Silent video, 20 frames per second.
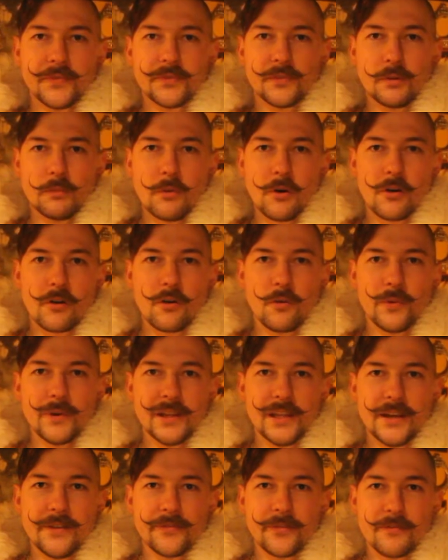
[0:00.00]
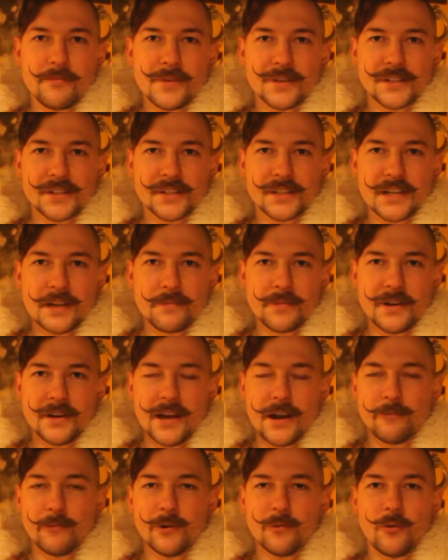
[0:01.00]
Tomorrow we leave for Mississippi
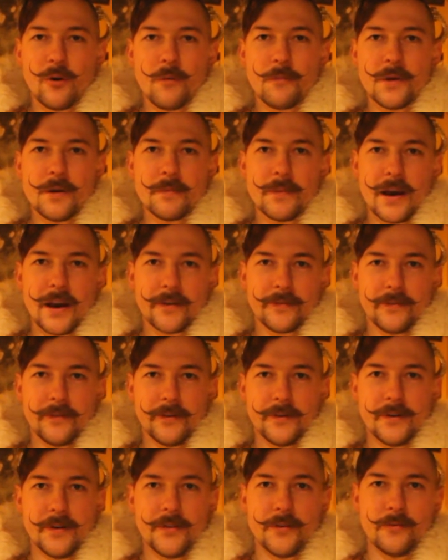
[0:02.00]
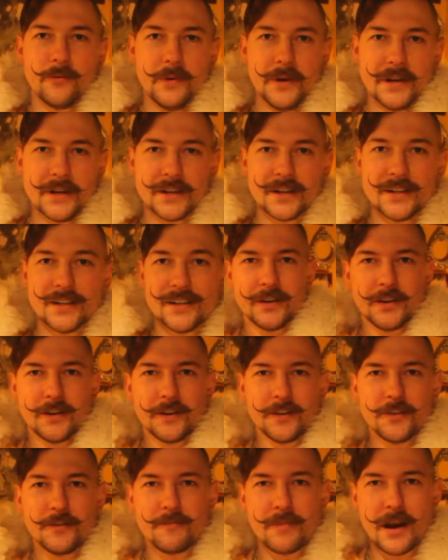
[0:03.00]
and we won't be back for another week.
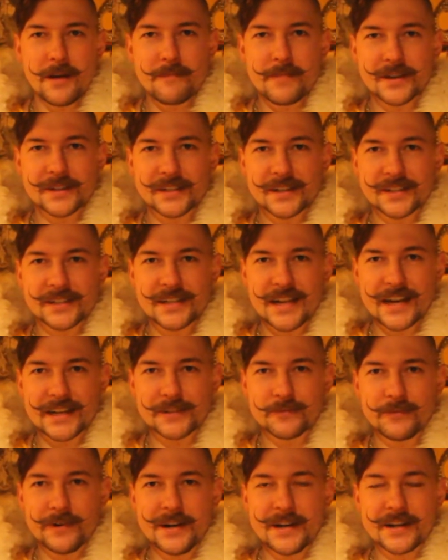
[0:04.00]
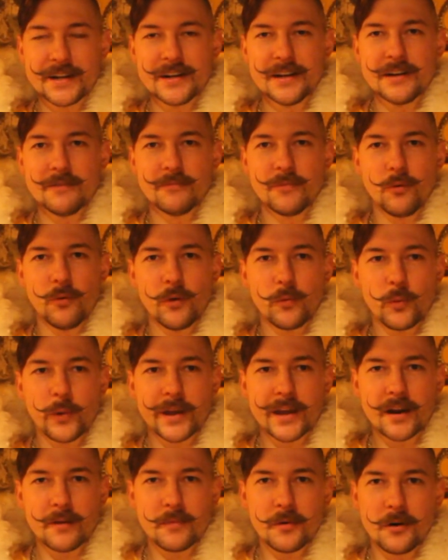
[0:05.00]
You might miss us next week, but when we
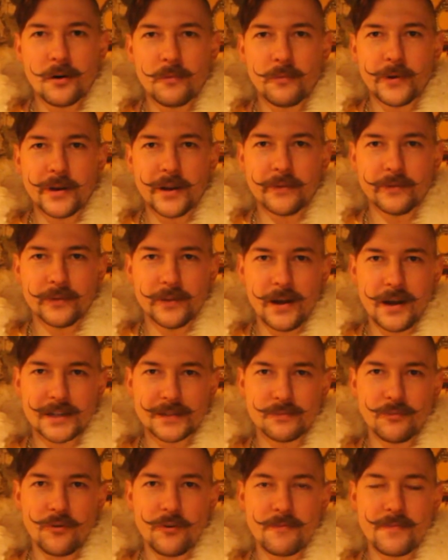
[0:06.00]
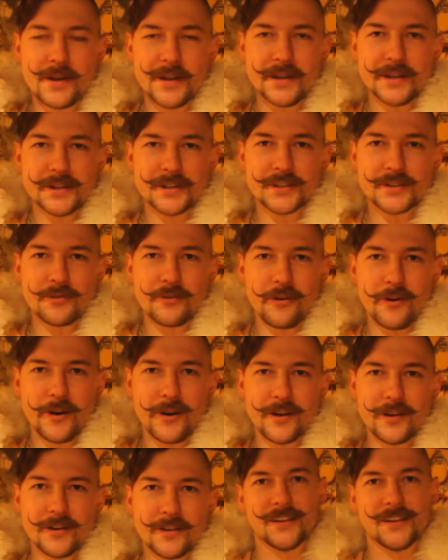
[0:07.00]
come home we have lots more meat in store.